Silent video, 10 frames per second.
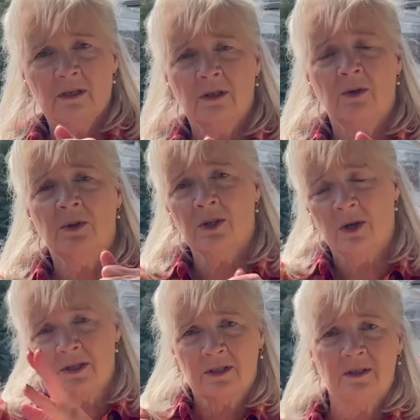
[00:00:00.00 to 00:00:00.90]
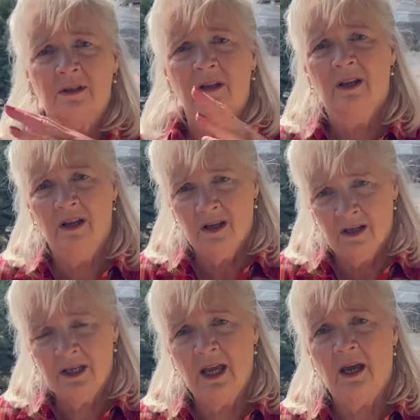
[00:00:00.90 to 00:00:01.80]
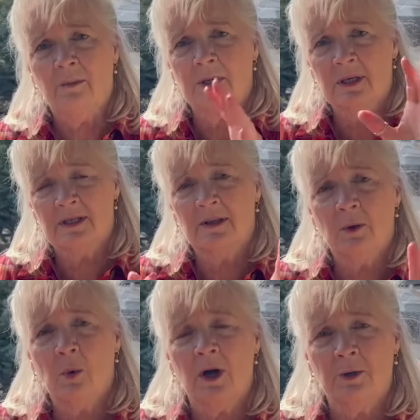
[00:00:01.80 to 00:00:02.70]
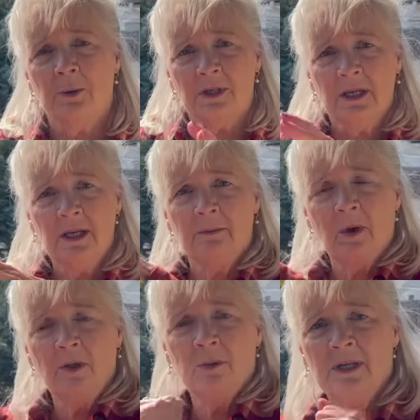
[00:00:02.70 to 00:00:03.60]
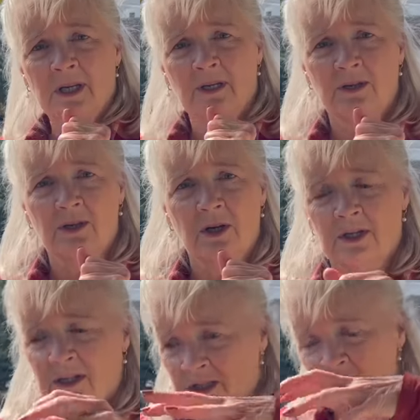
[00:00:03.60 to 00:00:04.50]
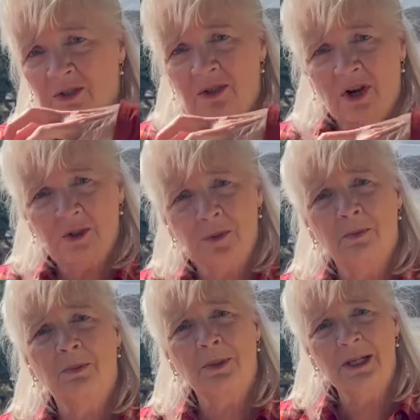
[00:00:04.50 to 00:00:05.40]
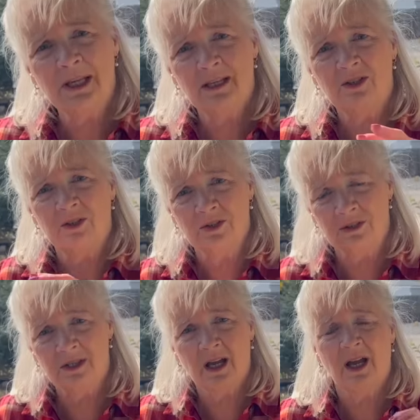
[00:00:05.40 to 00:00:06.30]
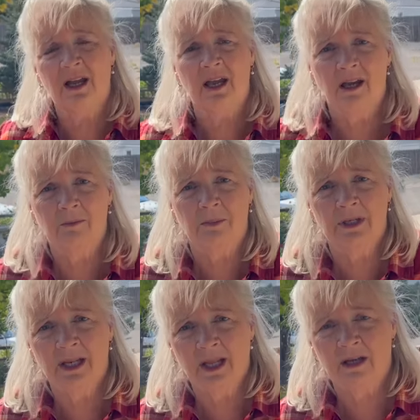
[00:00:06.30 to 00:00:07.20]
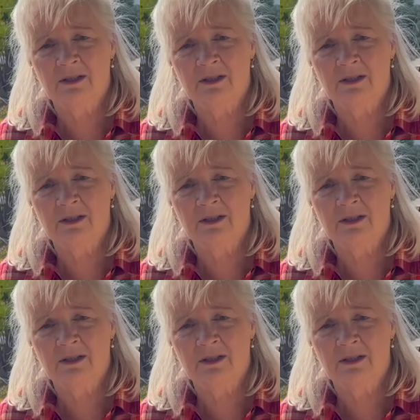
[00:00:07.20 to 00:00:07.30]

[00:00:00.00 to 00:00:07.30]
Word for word: So the darks. And then the really dirty. Yeah, because then the water will keep all the way down to the darks. Because the darks black, would bleed your yeah. the dye out and bleed yeah. out.